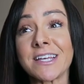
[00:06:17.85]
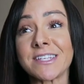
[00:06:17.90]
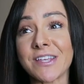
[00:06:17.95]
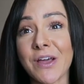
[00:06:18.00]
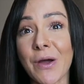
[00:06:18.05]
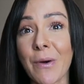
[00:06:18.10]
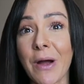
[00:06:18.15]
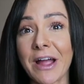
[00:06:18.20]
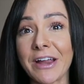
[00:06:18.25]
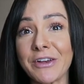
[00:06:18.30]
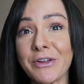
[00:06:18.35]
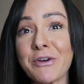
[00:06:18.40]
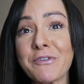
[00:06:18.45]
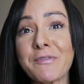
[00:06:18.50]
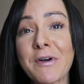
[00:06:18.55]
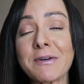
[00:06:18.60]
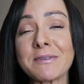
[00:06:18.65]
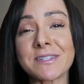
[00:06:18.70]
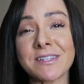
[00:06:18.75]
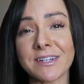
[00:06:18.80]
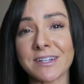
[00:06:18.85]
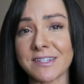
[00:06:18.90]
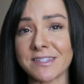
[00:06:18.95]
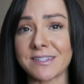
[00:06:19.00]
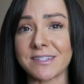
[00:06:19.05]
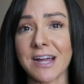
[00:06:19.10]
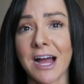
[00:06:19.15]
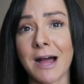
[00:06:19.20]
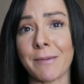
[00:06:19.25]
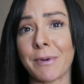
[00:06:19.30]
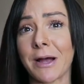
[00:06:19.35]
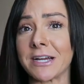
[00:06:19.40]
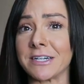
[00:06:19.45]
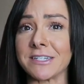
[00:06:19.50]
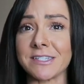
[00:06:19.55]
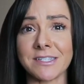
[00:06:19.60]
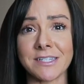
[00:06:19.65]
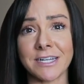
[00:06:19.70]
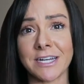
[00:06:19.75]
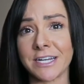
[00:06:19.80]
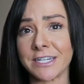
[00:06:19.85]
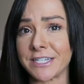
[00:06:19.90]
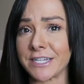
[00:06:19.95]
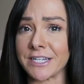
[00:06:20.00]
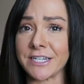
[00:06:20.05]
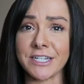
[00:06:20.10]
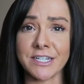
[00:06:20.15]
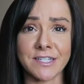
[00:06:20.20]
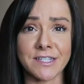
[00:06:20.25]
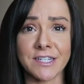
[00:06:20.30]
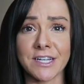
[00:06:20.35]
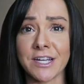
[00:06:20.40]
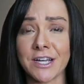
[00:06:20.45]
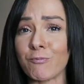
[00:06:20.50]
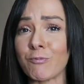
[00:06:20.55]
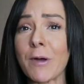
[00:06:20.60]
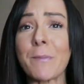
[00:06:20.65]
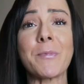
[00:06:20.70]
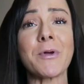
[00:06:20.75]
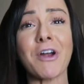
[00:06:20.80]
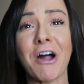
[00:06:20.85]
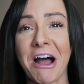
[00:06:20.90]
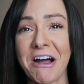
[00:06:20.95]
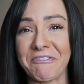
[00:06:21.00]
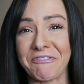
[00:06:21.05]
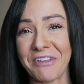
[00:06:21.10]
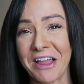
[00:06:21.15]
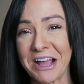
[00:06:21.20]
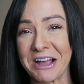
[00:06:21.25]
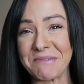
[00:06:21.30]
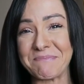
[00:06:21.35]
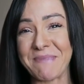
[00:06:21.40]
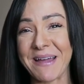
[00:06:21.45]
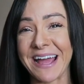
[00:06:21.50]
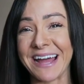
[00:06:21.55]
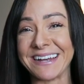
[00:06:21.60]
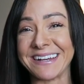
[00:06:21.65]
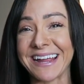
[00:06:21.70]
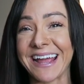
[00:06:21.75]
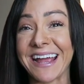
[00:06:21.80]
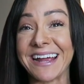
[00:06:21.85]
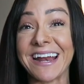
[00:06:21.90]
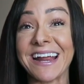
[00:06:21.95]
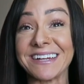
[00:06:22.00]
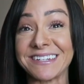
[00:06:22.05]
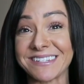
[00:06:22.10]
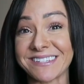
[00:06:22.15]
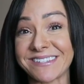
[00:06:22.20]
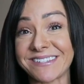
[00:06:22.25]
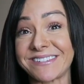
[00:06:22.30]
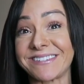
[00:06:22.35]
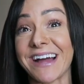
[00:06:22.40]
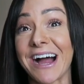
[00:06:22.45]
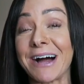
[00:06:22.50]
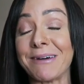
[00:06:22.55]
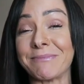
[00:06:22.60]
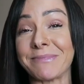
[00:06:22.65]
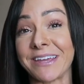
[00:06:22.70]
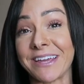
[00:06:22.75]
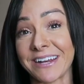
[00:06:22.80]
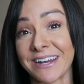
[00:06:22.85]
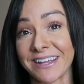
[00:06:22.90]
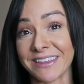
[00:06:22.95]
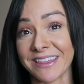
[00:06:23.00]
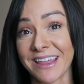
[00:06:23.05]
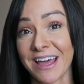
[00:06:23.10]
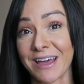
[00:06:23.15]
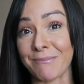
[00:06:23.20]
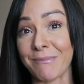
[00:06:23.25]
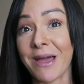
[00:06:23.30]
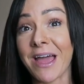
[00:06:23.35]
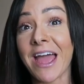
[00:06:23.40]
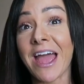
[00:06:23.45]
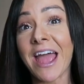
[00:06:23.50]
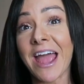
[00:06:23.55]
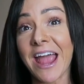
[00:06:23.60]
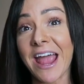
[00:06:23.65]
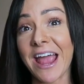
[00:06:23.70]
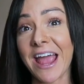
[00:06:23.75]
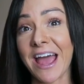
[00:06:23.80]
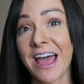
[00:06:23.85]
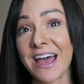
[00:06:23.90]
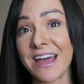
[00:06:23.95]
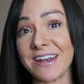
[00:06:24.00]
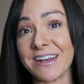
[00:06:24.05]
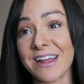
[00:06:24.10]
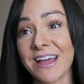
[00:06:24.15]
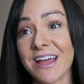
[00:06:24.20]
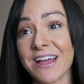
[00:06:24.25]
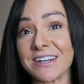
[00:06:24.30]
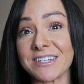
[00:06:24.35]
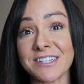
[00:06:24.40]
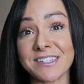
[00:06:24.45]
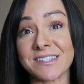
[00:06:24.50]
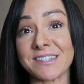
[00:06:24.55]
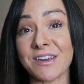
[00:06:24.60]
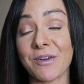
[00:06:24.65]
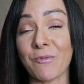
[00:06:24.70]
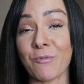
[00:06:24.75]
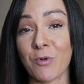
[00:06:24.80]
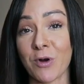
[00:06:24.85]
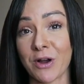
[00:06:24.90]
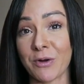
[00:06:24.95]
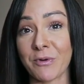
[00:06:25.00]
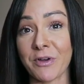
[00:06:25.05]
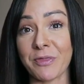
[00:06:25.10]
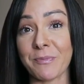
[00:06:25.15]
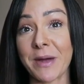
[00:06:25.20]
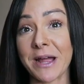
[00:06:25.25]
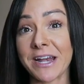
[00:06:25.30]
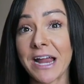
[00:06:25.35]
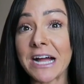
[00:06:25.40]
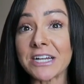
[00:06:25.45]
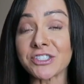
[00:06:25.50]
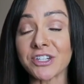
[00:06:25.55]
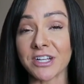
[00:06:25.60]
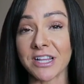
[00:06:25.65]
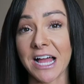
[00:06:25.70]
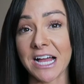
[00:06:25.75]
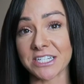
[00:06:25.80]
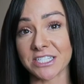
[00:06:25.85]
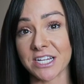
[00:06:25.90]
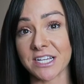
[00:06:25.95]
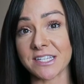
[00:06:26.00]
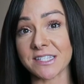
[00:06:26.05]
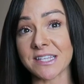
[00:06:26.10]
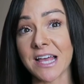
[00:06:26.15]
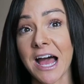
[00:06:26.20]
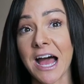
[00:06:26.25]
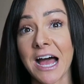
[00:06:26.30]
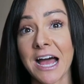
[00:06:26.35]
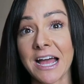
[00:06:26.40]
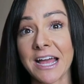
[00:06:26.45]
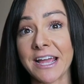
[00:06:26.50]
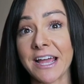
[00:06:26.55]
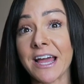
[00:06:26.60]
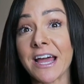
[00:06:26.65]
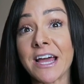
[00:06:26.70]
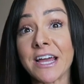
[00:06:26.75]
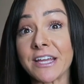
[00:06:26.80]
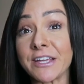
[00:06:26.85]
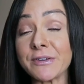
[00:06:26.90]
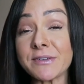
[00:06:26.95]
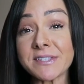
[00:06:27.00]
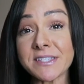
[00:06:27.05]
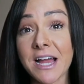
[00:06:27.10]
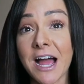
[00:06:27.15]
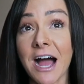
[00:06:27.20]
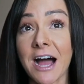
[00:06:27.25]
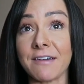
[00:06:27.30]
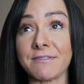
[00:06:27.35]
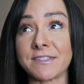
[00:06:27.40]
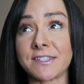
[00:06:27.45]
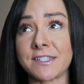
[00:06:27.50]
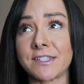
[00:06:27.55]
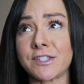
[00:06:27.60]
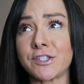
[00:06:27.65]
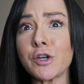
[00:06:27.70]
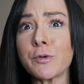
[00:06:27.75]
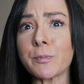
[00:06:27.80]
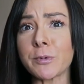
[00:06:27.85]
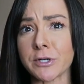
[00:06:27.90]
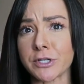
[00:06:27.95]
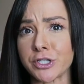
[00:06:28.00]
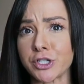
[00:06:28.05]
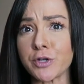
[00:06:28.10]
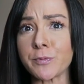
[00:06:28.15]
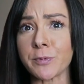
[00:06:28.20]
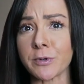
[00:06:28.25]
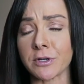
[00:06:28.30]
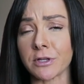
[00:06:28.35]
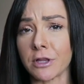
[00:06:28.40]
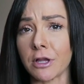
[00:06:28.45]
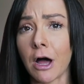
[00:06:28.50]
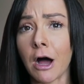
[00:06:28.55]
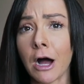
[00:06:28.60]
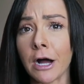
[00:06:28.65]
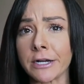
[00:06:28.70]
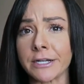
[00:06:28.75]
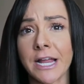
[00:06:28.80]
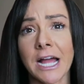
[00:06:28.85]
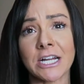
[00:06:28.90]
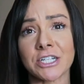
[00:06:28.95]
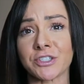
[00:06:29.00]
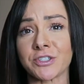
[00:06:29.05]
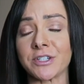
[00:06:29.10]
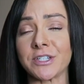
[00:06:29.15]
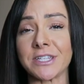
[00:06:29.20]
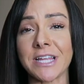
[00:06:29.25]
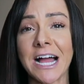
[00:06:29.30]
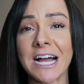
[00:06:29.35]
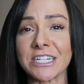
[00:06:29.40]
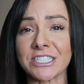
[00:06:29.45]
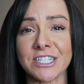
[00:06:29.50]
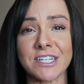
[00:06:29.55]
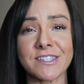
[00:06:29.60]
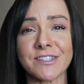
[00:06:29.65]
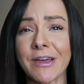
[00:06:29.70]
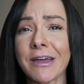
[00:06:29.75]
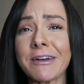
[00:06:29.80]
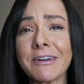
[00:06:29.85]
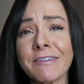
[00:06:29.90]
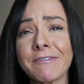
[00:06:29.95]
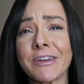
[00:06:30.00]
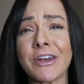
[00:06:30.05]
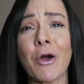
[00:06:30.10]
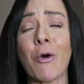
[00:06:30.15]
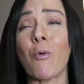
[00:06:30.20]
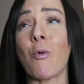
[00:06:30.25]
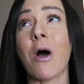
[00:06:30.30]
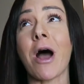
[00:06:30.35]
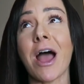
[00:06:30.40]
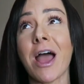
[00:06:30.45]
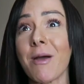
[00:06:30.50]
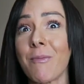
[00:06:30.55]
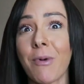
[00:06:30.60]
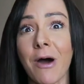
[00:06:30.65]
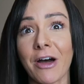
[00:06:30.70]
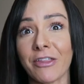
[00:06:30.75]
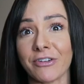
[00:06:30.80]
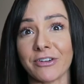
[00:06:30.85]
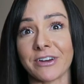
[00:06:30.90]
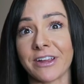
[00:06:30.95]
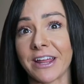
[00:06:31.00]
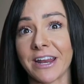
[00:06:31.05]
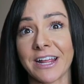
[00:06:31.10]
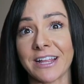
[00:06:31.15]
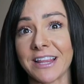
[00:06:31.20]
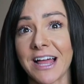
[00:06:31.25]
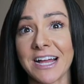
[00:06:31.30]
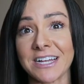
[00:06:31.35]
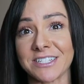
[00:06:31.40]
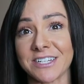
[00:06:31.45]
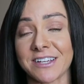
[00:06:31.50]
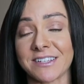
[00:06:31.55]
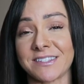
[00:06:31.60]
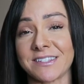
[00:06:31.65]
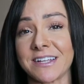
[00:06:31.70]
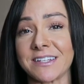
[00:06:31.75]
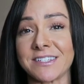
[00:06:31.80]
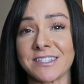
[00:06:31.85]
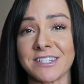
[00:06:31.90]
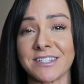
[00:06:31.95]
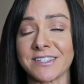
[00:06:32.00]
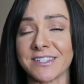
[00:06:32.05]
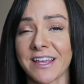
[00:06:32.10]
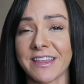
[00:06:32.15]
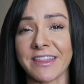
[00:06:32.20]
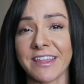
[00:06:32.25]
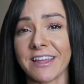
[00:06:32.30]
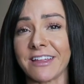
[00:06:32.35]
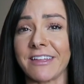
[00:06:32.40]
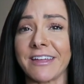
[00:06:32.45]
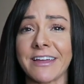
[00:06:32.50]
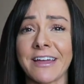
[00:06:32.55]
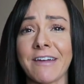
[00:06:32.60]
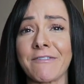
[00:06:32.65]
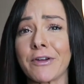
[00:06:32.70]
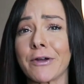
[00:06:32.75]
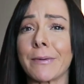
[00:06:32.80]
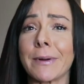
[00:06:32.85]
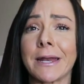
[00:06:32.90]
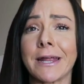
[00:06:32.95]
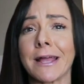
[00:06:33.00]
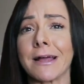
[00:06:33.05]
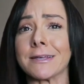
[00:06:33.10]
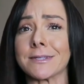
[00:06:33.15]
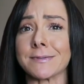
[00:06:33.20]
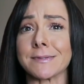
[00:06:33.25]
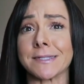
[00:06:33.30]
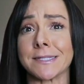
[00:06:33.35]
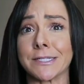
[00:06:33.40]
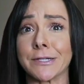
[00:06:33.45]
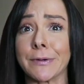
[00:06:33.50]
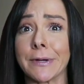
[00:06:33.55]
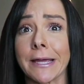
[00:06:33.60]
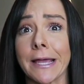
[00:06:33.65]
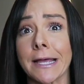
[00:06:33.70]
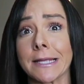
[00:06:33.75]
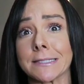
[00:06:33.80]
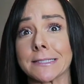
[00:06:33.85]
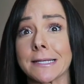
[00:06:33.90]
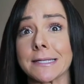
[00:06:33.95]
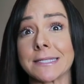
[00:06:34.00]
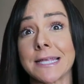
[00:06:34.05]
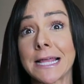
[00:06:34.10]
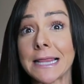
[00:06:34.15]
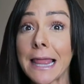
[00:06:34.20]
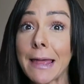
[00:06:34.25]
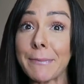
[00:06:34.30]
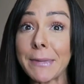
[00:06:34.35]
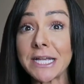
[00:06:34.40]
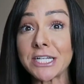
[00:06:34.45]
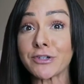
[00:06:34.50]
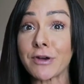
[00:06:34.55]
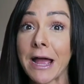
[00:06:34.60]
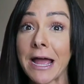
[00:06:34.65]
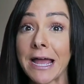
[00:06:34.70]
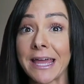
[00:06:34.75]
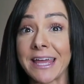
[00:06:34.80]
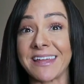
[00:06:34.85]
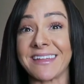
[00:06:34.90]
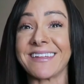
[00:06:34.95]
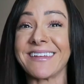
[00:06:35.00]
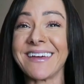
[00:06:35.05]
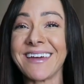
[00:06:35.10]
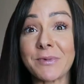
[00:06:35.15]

So I knew if I was gonna stop, I just needed to just rip it off like a band-aid and just stop getting them and just work with my natural lashes. I used to have super duper long natural lashes. I don't even know why I bothered getting lash extensions. I think like everybody else was doing it, so I was like, let me try it.